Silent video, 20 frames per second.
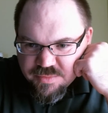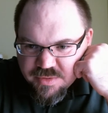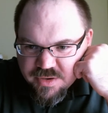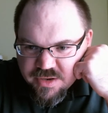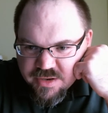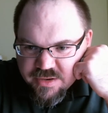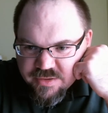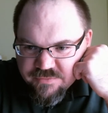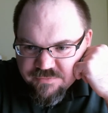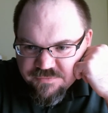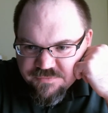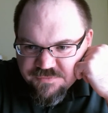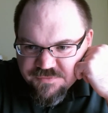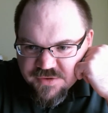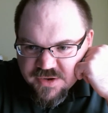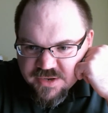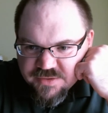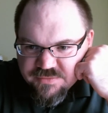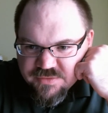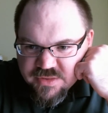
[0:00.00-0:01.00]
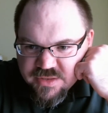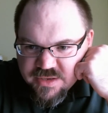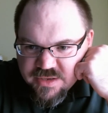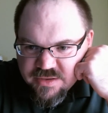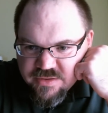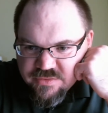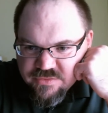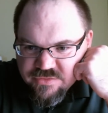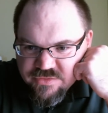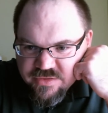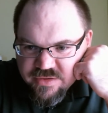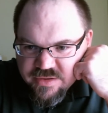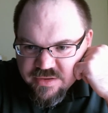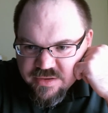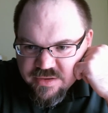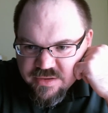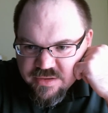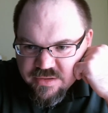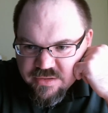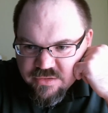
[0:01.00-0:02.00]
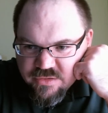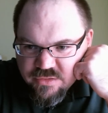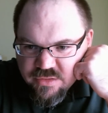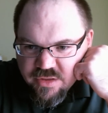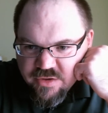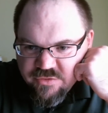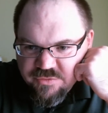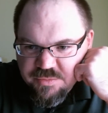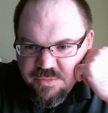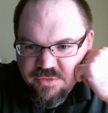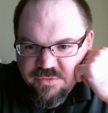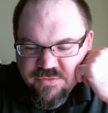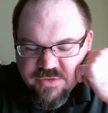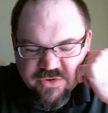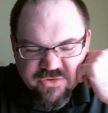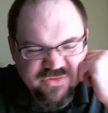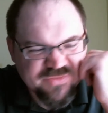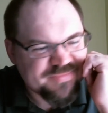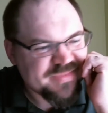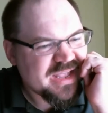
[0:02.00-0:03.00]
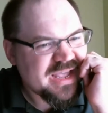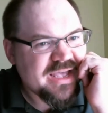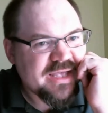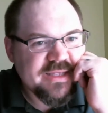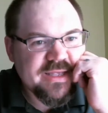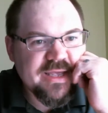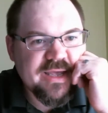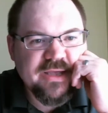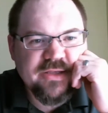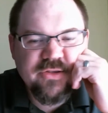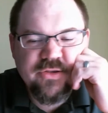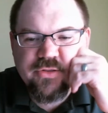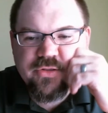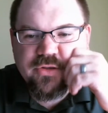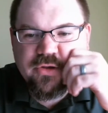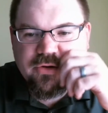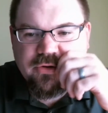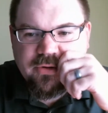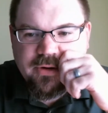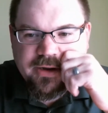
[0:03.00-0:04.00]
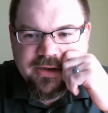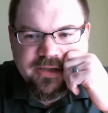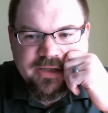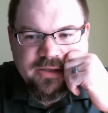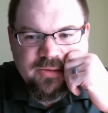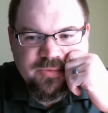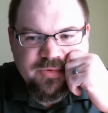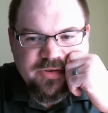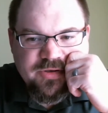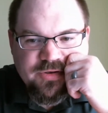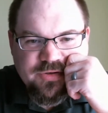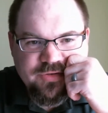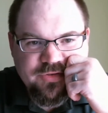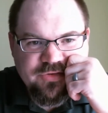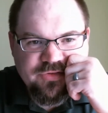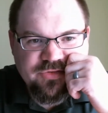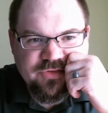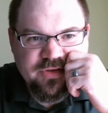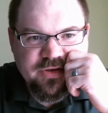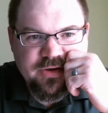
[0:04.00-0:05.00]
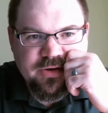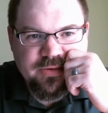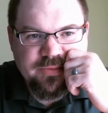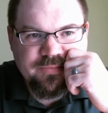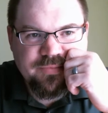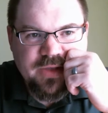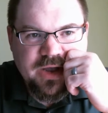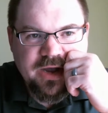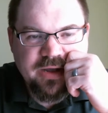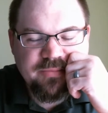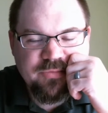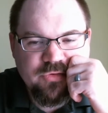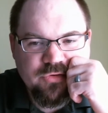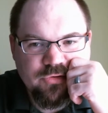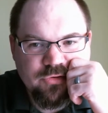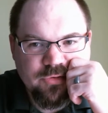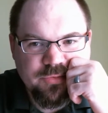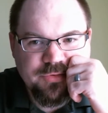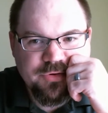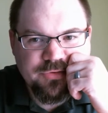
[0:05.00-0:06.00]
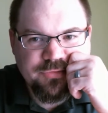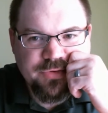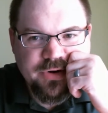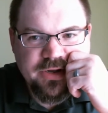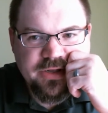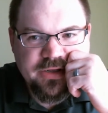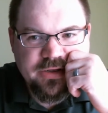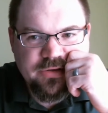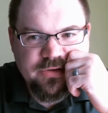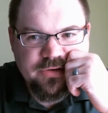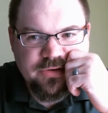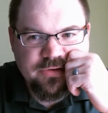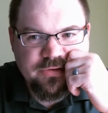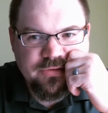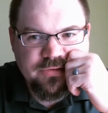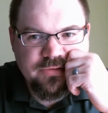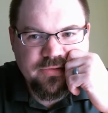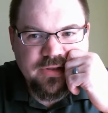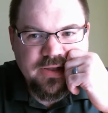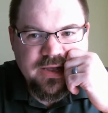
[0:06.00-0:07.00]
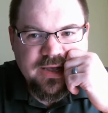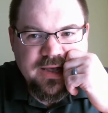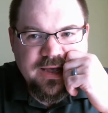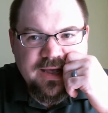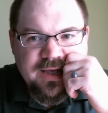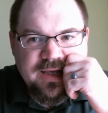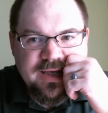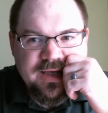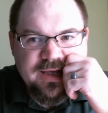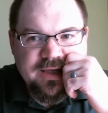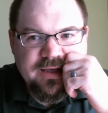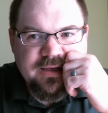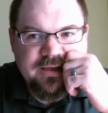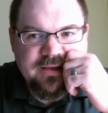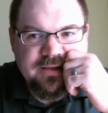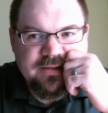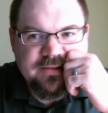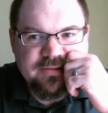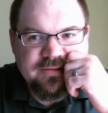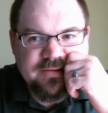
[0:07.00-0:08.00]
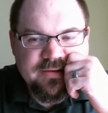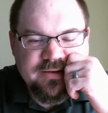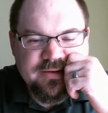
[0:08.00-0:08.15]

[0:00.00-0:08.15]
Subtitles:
bought 5 of these and you lost motivation. Yeah, I gotta be honest. I'm horrible at writing code, and